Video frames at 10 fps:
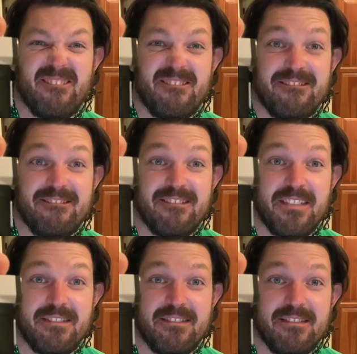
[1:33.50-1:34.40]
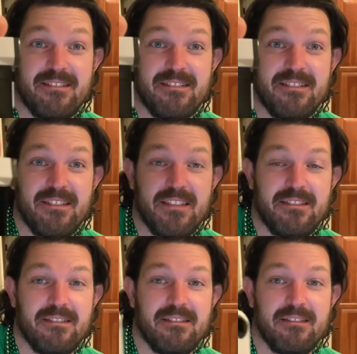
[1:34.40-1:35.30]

[no speech]